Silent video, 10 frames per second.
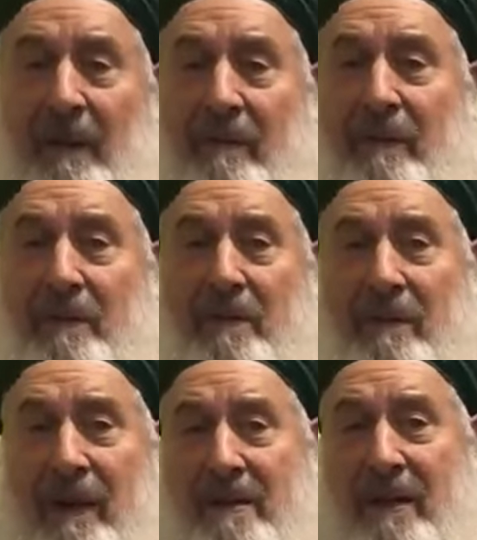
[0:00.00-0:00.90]
First
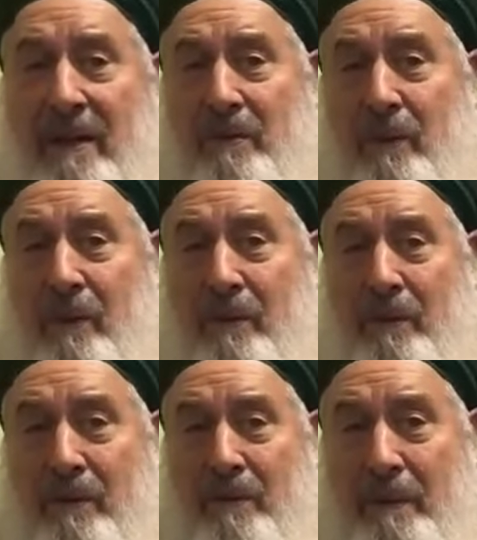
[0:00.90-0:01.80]
advice has to go
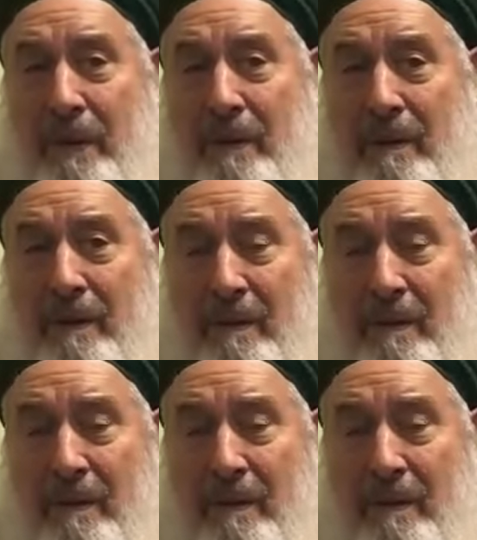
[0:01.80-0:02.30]
to the speaker.